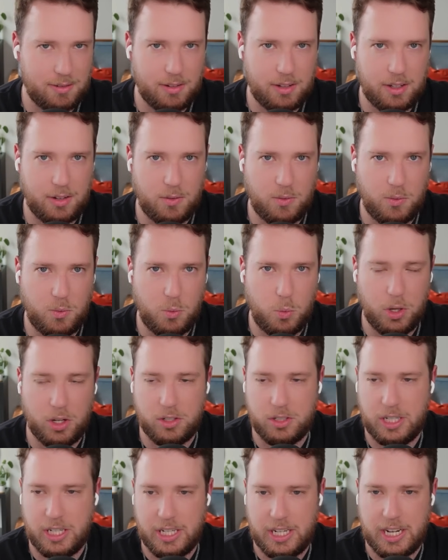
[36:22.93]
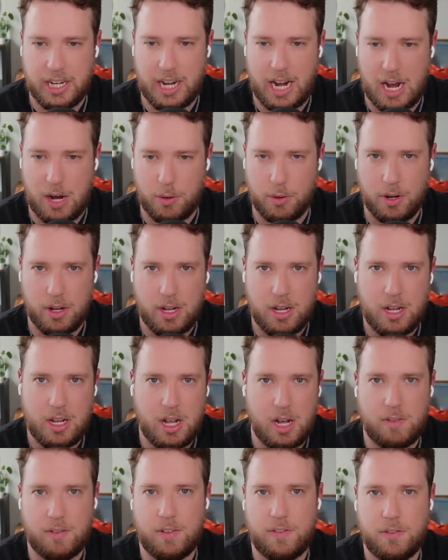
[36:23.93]
will he get out
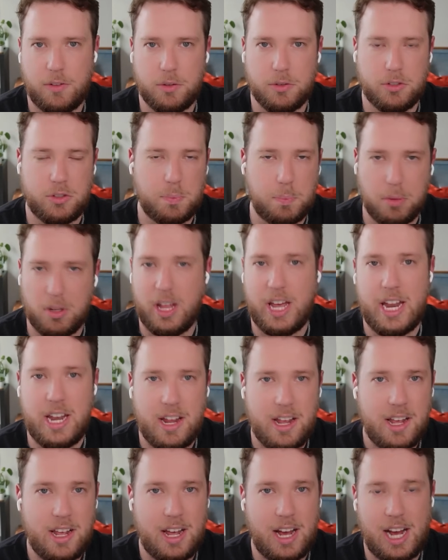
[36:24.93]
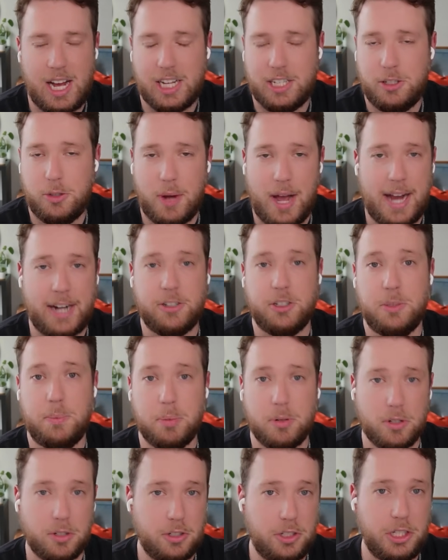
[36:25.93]
of a full split to actually
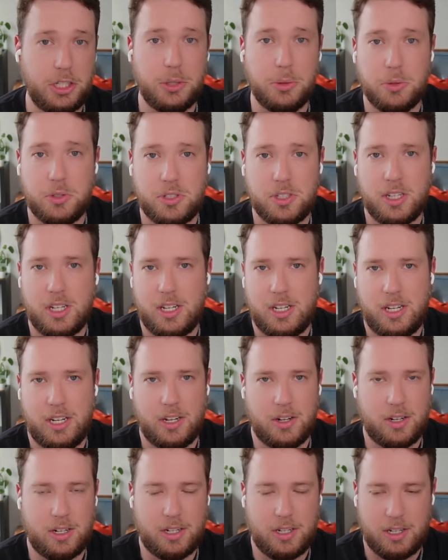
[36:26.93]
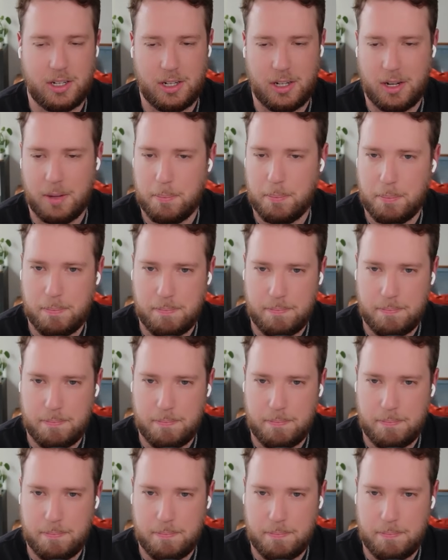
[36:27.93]
produce, a